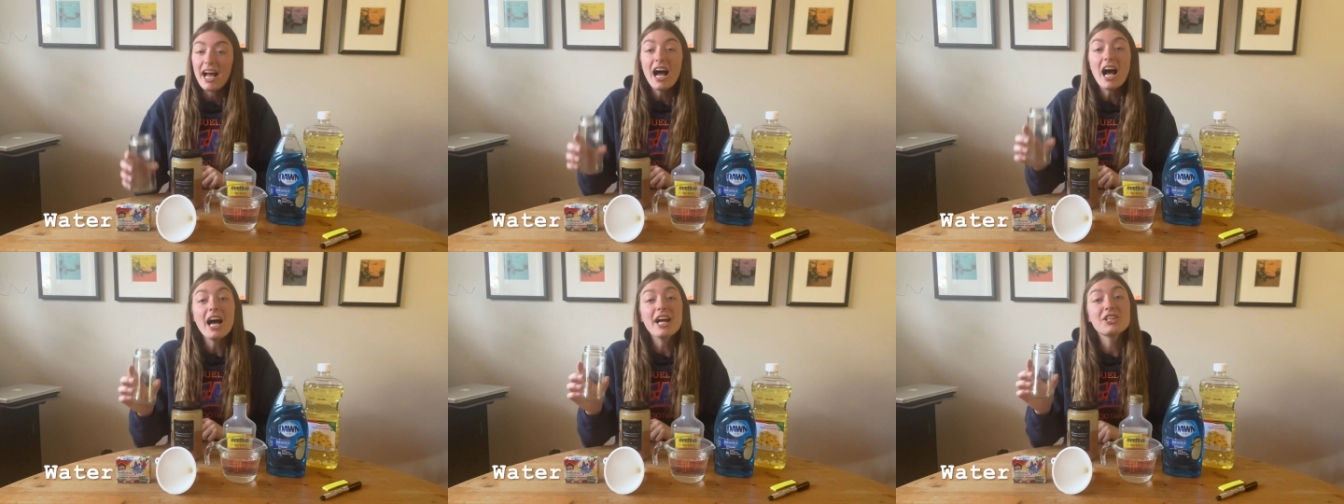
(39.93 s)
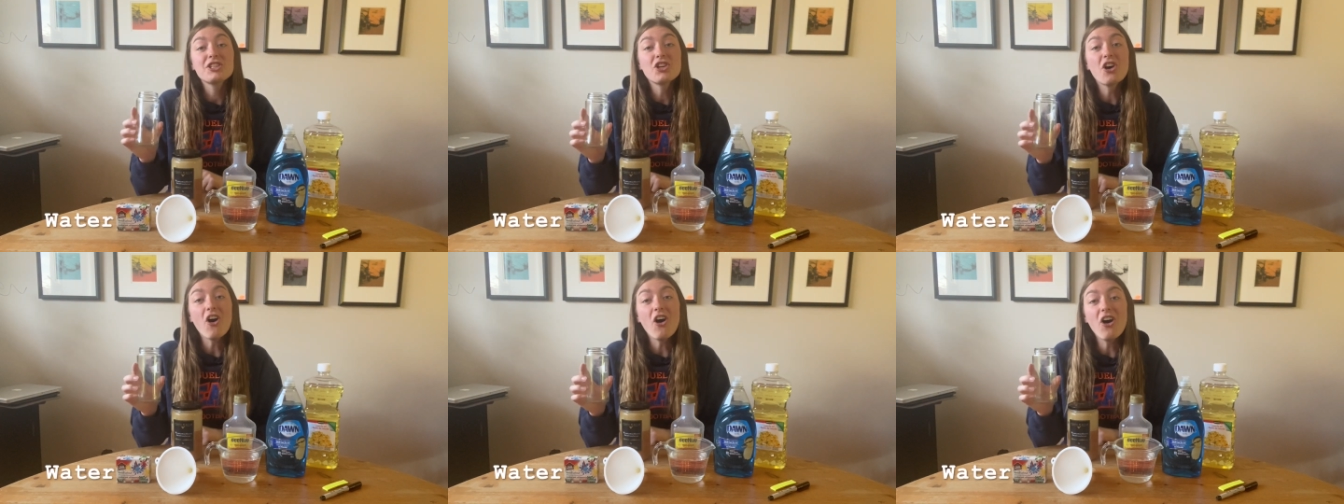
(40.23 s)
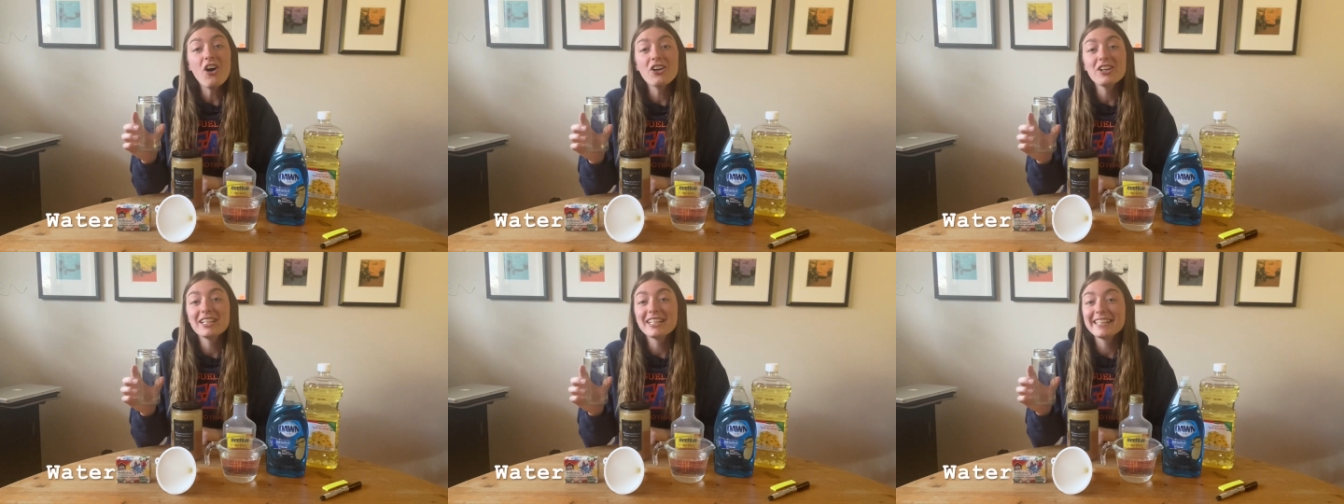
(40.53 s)
a
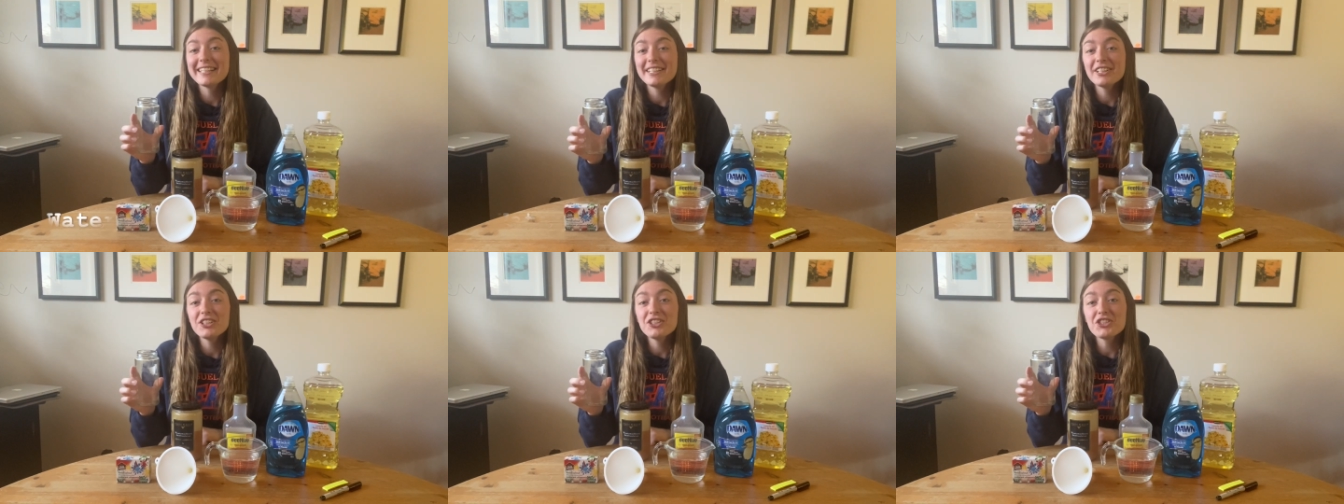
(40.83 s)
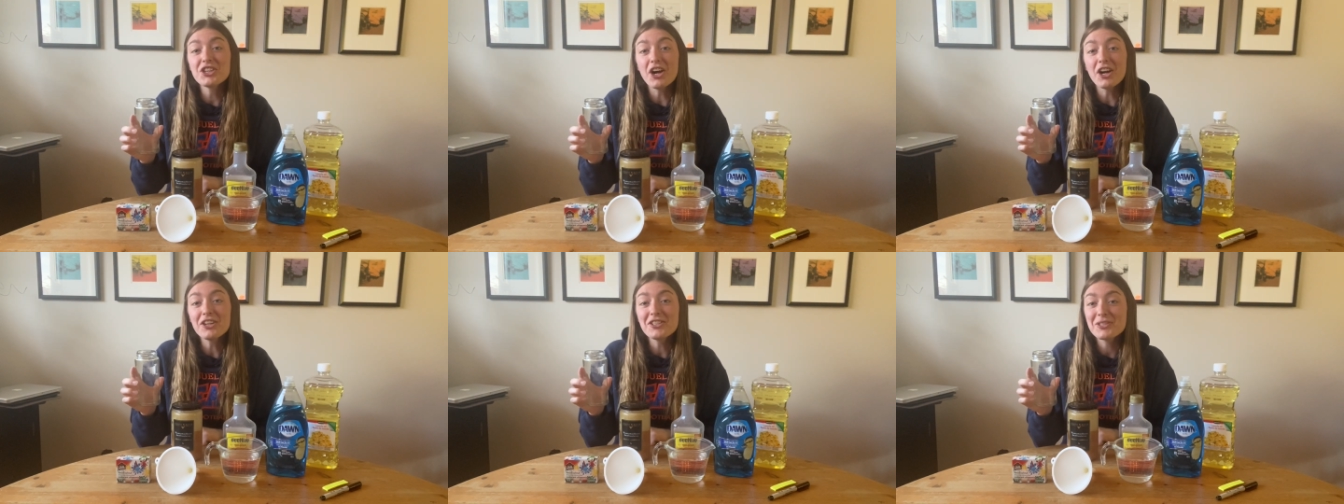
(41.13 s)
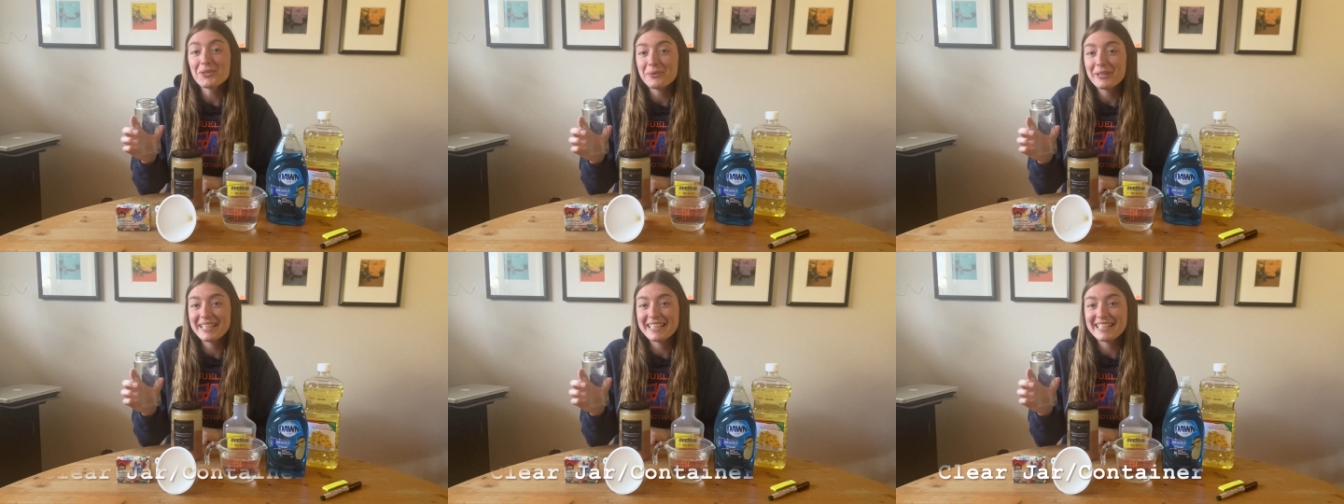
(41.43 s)
tall clear jar so
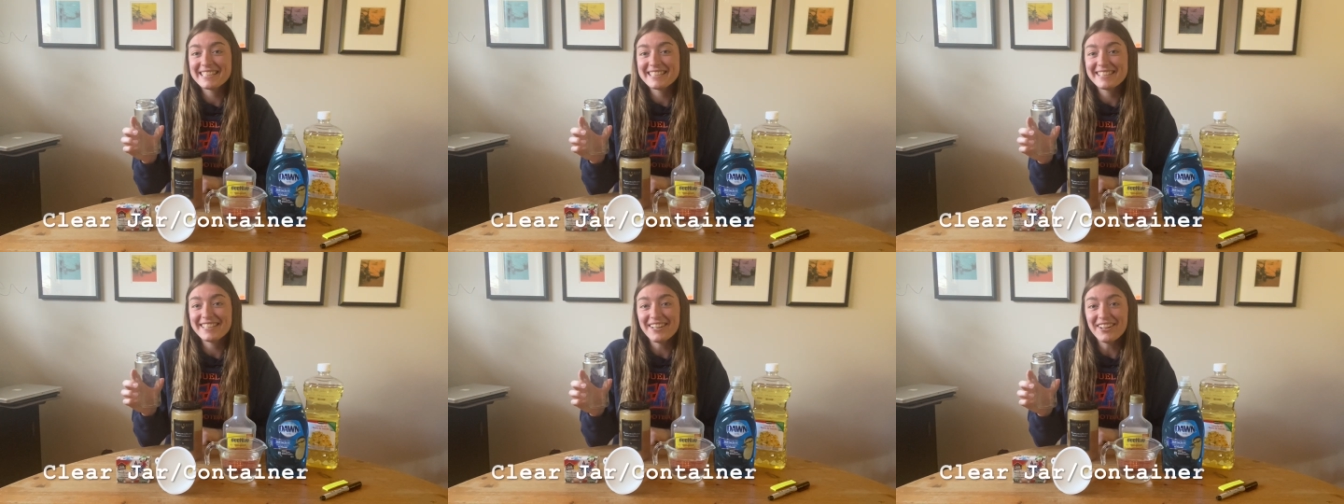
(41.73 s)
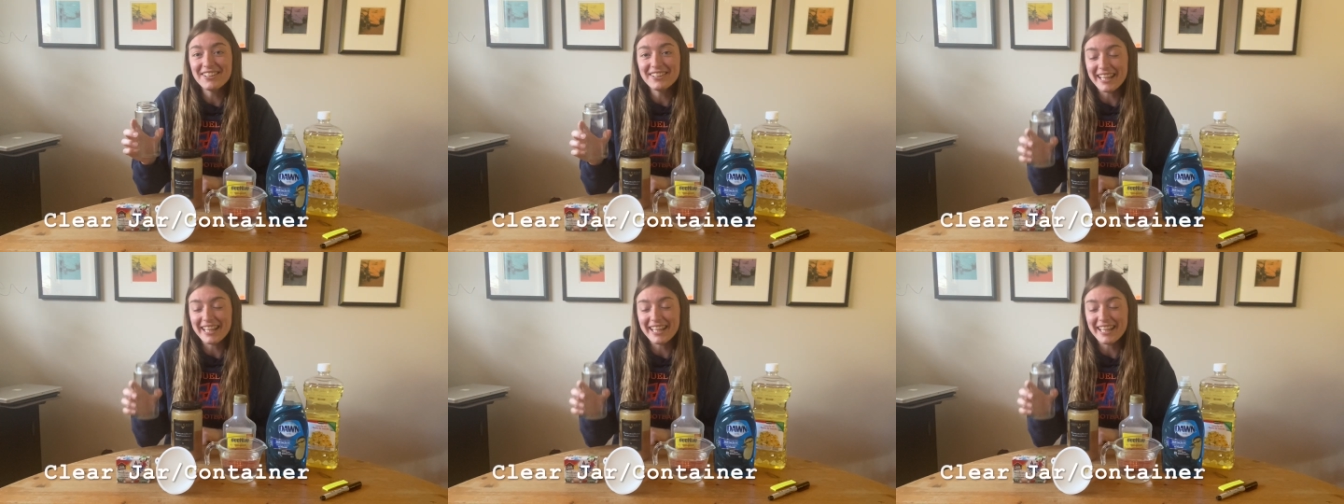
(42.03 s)
we can see our